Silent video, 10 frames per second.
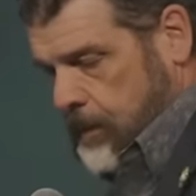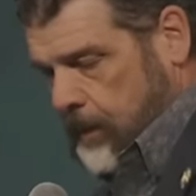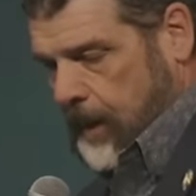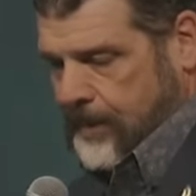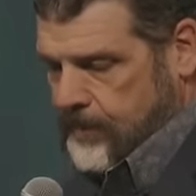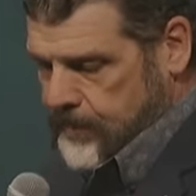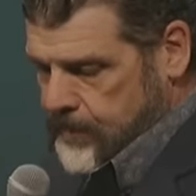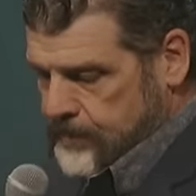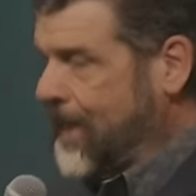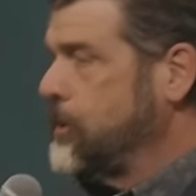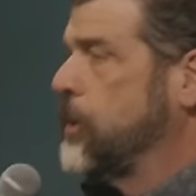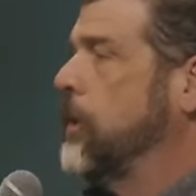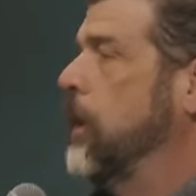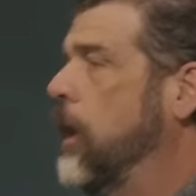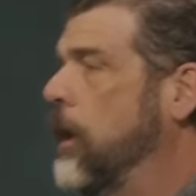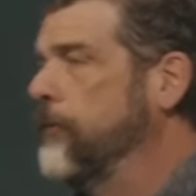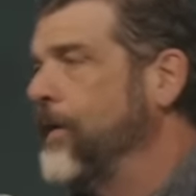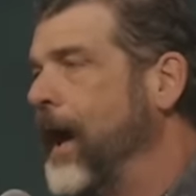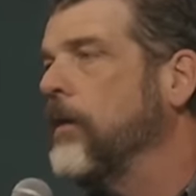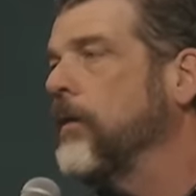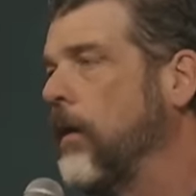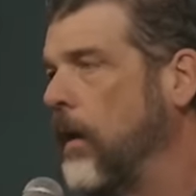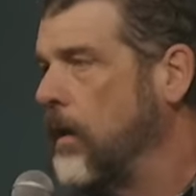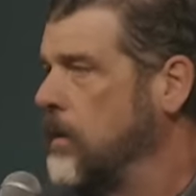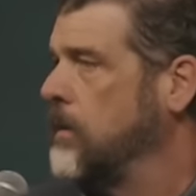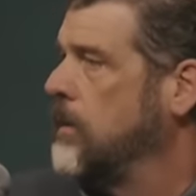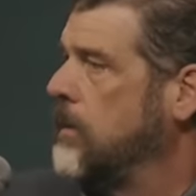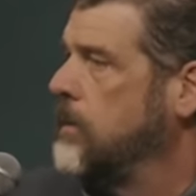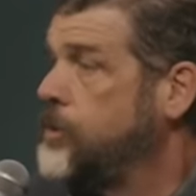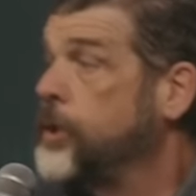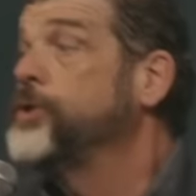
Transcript: like the measure of alcohol. Should